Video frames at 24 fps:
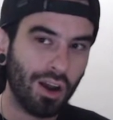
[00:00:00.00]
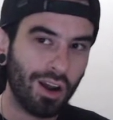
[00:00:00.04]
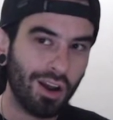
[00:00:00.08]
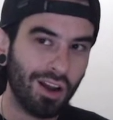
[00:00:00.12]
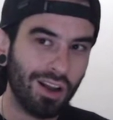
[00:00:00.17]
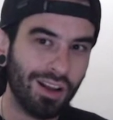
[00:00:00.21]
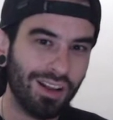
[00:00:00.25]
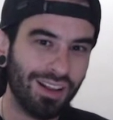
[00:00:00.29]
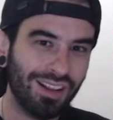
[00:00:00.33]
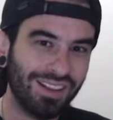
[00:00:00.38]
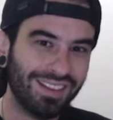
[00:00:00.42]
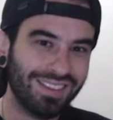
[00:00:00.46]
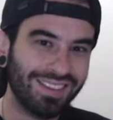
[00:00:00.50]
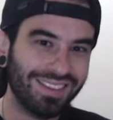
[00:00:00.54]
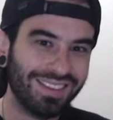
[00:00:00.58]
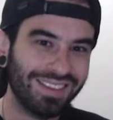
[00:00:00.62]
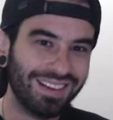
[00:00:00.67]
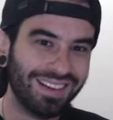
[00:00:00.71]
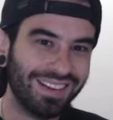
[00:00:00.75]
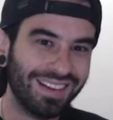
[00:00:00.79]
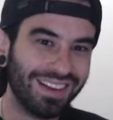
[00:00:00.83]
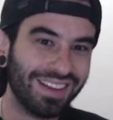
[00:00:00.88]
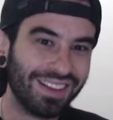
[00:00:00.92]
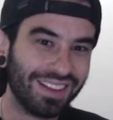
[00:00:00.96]

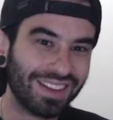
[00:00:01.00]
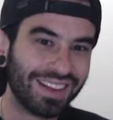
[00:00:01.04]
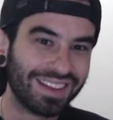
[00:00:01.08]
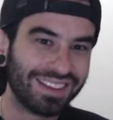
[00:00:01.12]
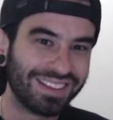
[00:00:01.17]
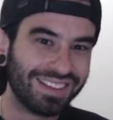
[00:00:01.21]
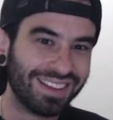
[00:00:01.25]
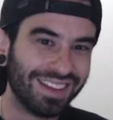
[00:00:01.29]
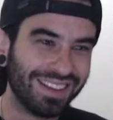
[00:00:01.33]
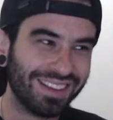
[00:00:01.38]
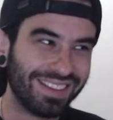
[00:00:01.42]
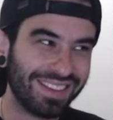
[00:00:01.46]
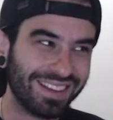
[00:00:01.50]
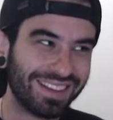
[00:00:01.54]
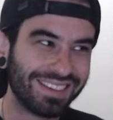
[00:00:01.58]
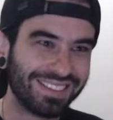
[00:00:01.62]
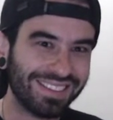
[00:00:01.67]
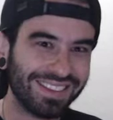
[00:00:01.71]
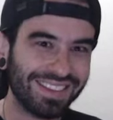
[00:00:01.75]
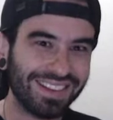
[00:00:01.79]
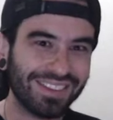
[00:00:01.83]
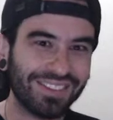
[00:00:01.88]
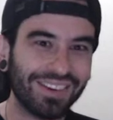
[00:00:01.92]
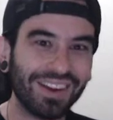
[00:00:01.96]
I think I
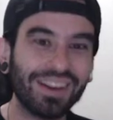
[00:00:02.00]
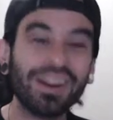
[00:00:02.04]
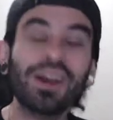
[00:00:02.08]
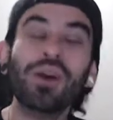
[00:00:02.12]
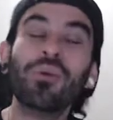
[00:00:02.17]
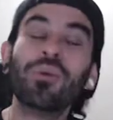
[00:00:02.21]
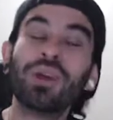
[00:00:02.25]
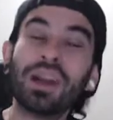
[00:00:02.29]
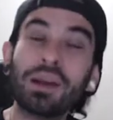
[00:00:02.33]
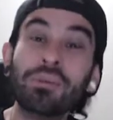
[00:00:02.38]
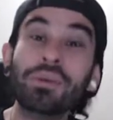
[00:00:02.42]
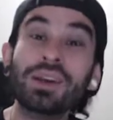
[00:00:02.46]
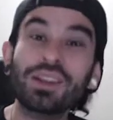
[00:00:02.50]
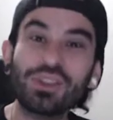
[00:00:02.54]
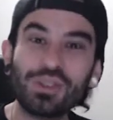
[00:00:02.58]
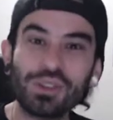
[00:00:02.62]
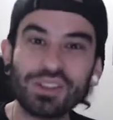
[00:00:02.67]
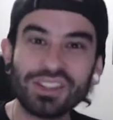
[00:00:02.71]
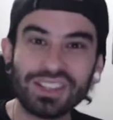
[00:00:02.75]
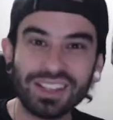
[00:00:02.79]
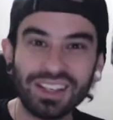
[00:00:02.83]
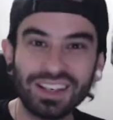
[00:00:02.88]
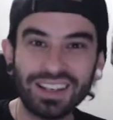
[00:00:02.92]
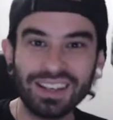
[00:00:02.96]
said that right. What I'm
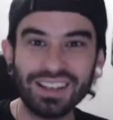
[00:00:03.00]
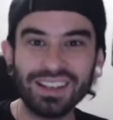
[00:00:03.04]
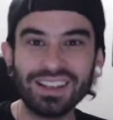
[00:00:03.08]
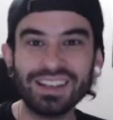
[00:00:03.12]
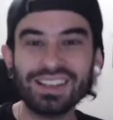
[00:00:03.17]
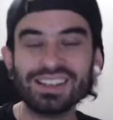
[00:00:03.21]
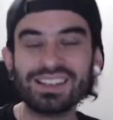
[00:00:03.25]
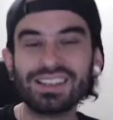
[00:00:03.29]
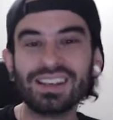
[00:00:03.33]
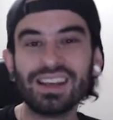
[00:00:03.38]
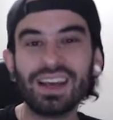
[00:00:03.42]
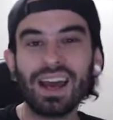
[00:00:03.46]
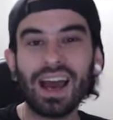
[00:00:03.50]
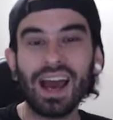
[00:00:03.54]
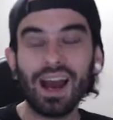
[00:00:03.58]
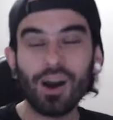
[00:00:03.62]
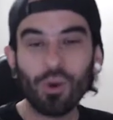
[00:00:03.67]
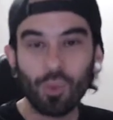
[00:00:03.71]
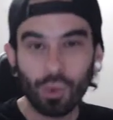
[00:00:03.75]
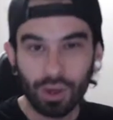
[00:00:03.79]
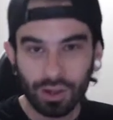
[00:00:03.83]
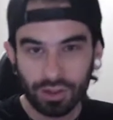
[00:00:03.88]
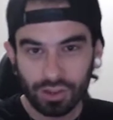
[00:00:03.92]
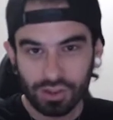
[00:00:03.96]
interested in is, how
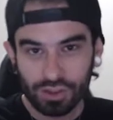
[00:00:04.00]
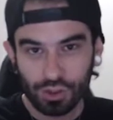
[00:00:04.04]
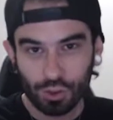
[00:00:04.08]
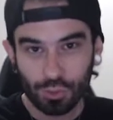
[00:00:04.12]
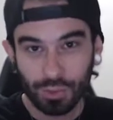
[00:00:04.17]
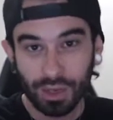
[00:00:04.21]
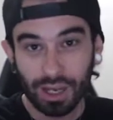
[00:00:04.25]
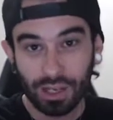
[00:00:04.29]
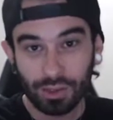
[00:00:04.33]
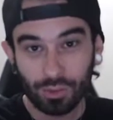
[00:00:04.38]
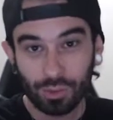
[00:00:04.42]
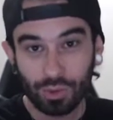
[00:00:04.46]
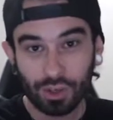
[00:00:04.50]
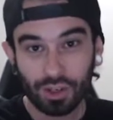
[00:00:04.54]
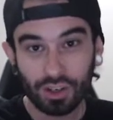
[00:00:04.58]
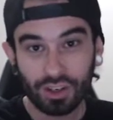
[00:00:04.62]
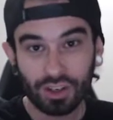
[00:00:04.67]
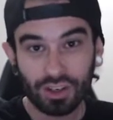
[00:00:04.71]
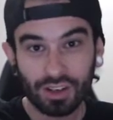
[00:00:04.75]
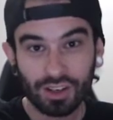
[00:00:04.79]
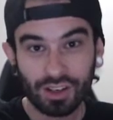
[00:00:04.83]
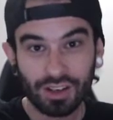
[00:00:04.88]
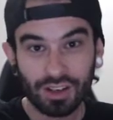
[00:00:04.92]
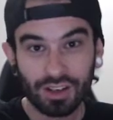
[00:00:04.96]
well does your mind
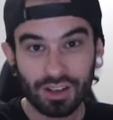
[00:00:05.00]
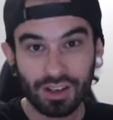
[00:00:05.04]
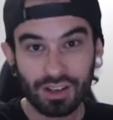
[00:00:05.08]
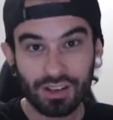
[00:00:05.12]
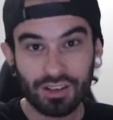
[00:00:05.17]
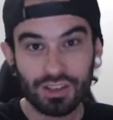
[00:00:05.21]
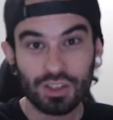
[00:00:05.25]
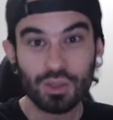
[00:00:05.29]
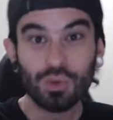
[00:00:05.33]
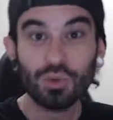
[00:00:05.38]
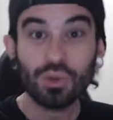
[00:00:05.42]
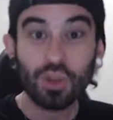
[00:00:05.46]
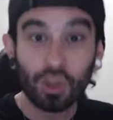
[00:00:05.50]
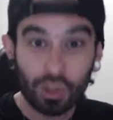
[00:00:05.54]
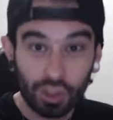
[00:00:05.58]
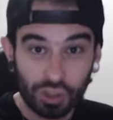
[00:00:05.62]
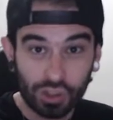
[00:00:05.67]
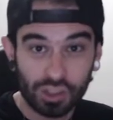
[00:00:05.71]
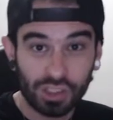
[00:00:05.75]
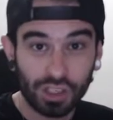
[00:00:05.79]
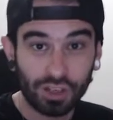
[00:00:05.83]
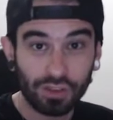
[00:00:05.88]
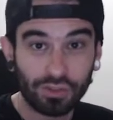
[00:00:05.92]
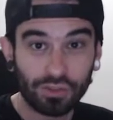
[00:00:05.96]
work? Do you look
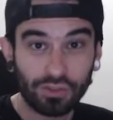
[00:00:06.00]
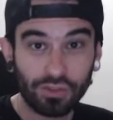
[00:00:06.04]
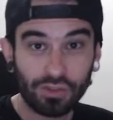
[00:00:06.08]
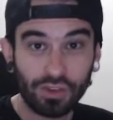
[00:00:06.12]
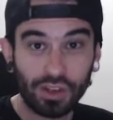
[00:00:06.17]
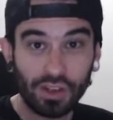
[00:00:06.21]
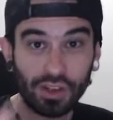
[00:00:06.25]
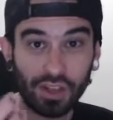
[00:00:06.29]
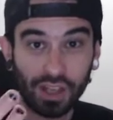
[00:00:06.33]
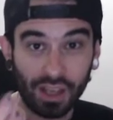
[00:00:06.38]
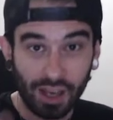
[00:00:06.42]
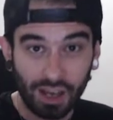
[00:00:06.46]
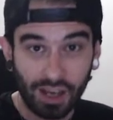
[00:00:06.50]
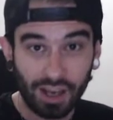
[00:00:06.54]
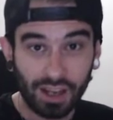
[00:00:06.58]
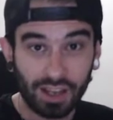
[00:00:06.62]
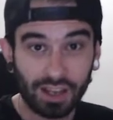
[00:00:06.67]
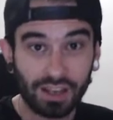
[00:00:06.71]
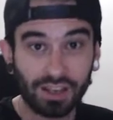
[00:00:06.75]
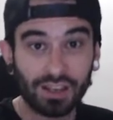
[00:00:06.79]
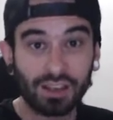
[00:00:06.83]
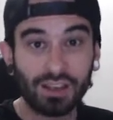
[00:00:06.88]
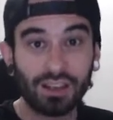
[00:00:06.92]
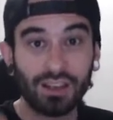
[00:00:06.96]
yourself in the
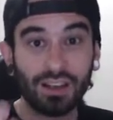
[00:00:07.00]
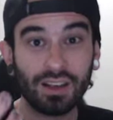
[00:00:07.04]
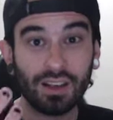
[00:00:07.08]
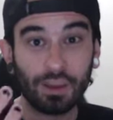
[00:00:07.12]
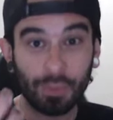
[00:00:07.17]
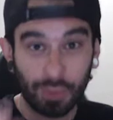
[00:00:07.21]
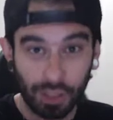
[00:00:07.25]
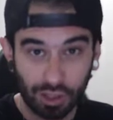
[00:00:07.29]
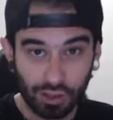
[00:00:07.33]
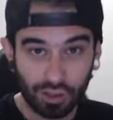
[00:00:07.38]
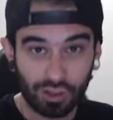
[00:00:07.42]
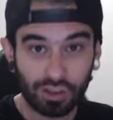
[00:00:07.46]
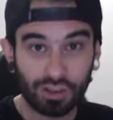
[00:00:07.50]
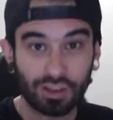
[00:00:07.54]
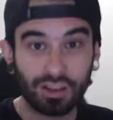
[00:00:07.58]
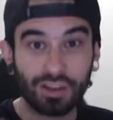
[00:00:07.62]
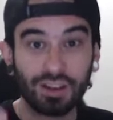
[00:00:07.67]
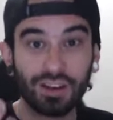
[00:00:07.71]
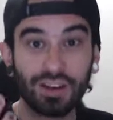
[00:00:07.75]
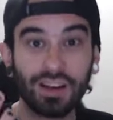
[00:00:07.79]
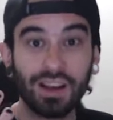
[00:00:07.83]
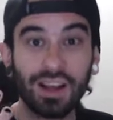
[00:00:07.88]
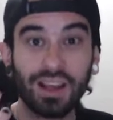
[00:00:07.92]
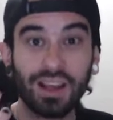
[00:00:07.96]
eye, in the mirror,
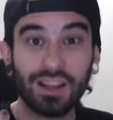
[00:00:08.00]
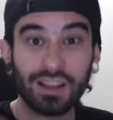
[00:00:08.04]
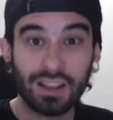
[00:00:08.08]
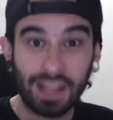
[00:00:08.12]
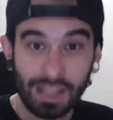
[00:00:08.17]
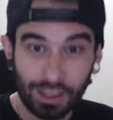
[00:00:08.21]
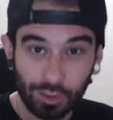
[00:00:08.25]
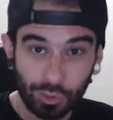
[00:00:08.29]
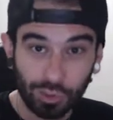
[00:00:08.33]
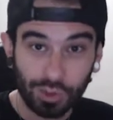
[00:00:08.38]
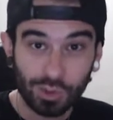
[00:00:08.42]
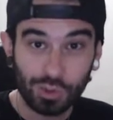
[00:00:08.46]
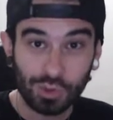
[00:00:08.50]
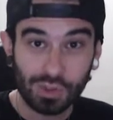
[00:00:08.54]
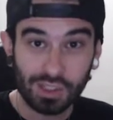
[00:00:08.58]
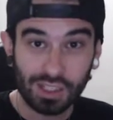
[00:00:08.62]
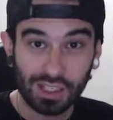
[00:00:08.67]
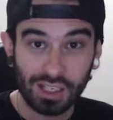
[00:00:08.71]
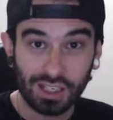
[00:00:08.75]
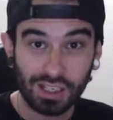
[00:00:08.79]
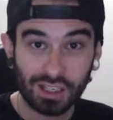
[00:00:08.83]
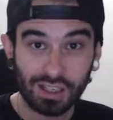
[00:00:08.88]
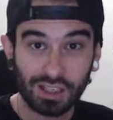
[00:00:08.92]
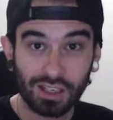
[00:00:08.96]
and like what you
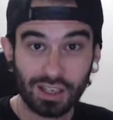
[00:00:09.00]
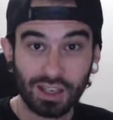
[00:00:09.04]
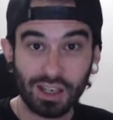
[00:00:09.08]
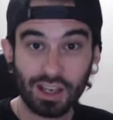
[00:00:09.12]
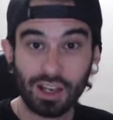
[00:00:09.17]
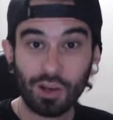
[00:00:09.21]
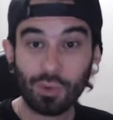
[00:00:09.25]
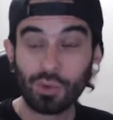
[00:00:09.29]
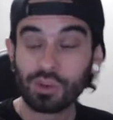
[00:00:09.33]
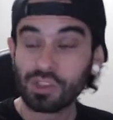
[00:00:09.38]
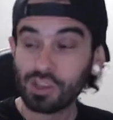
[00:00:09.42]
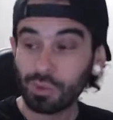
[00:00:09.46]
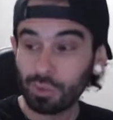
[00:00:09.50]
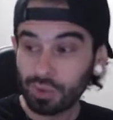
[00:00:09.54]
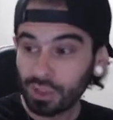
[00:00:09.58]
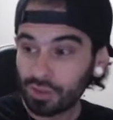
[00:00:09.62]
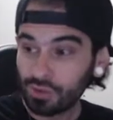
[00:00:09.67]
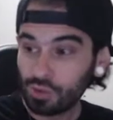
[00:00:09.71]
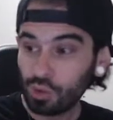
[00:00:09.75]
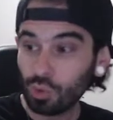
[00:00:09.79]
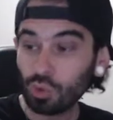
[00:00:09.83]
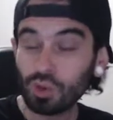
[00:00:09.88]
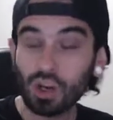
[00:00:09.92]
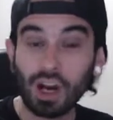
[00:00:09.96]
see? When someone
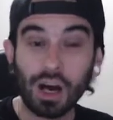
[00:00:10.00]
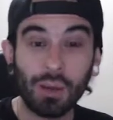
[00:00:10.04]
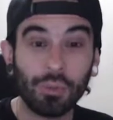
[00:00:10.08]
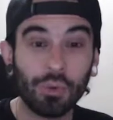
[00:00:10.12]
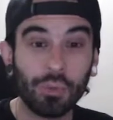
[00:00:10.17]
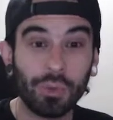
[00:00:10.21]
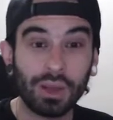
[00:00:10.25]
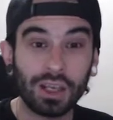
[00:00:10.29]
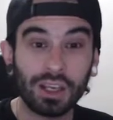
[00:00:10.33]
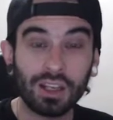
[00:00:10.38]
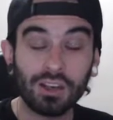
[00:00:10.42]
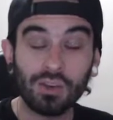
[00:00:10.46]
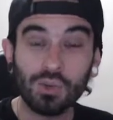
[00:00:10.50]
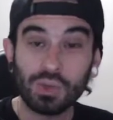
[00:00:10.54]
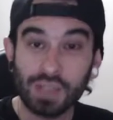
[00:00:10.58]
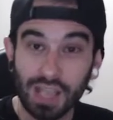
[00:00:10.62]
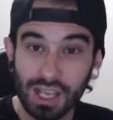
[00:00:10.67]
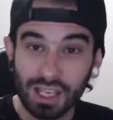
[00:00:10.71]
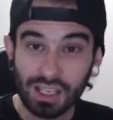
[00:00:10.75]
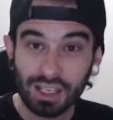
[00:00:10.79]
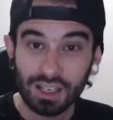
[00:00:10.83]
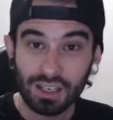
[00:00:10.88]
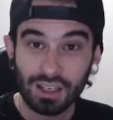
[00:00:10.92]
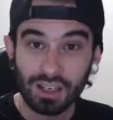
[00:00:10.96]
gives you a compliment, can you
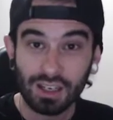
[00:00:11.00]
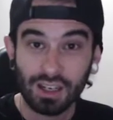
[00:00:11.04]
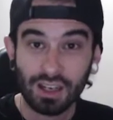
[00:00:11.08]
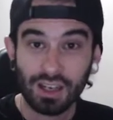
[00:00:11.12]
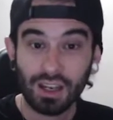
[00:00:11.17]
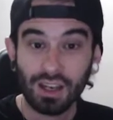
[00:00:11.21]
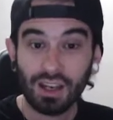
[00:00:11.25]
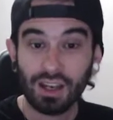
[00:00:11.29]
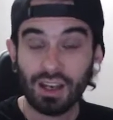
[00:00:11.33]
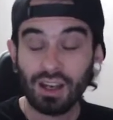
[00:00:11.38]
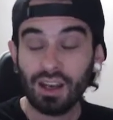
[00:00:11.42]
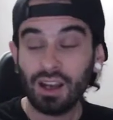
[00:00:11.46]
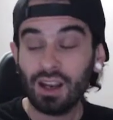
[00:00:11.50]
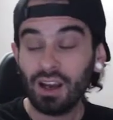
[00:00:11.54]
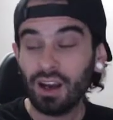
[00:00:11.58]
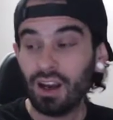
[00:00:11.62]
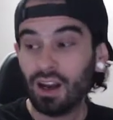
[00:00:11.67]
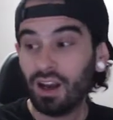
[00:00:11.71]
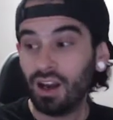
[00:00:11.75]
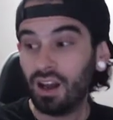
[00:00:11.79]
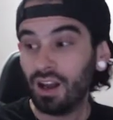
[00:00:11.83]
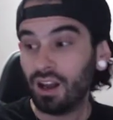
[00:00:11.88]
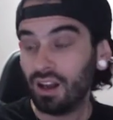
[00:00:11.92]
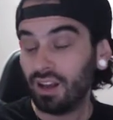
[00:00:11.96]
take it?
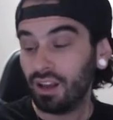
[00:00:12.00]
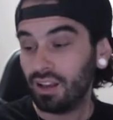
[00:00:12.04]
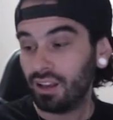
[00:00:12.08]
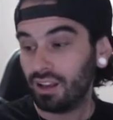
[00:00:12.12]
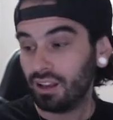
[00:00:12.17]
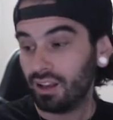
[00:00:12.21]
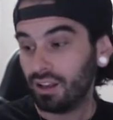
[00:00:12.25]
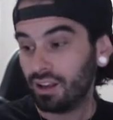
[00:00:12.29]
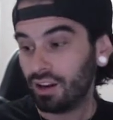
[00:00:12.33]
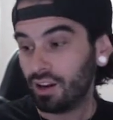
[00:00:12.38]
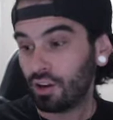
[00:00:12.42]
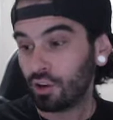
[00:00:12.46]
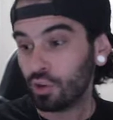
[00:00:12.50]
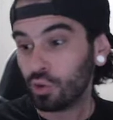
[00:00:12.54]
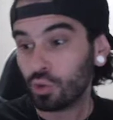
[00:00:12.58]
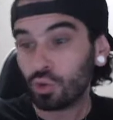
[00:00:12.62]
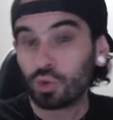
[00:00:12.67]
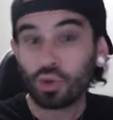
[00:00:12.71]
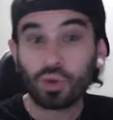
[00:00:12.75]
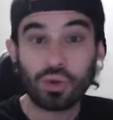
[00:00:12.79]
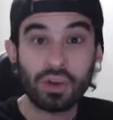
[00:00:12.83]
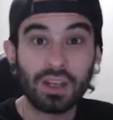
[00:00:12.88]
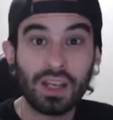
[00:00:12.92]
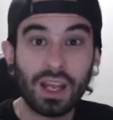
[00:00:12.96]
Are you
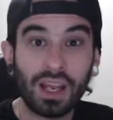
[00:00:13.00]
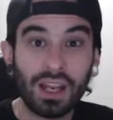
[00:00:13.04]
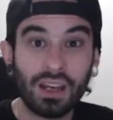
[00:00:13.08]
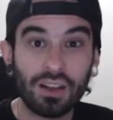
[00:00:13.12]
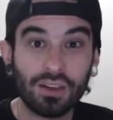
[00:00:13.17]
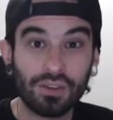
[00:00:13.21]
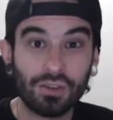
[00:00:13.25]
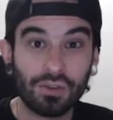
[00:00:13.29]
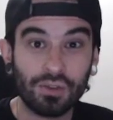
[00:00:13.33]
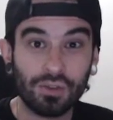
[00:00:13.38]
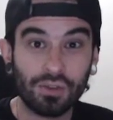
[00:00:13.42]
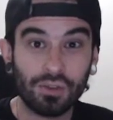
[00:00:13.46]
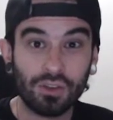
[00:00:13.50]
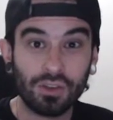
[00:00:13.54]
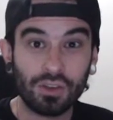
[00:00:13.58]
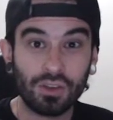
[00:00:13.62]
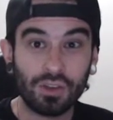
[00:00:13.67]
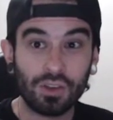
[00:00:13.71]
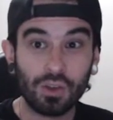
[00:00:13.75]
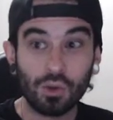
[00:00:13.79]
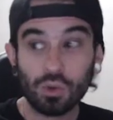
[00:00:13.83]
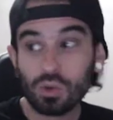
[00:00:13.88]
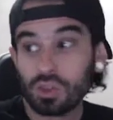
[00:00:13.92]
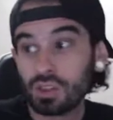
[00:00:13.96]
creative?
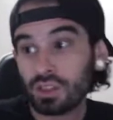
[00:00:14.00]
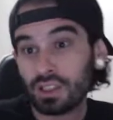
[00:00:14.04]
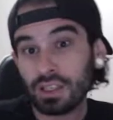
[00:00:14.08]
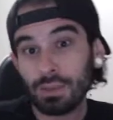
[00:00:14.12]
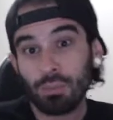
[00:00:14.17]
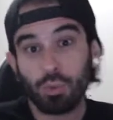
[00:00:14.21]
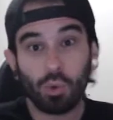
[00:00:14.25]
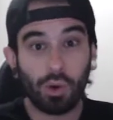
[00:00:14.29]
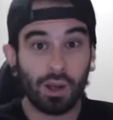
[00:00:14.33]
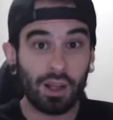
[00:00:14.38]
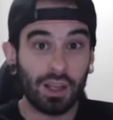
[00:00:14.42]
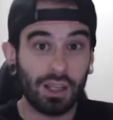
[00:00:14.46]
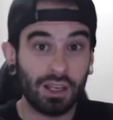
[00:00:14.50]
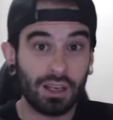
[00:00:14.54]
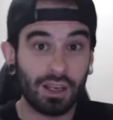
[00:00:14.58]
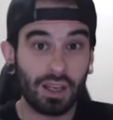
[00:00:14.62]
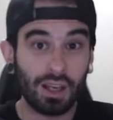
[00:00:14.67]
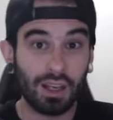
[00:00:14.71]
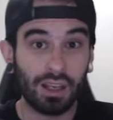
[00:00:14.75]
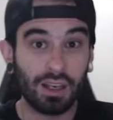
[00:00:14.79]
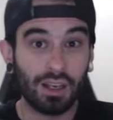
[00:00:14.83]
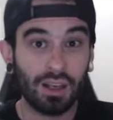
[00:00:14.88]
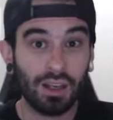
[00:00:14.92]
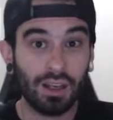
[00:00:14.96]
Do you sleep well at night?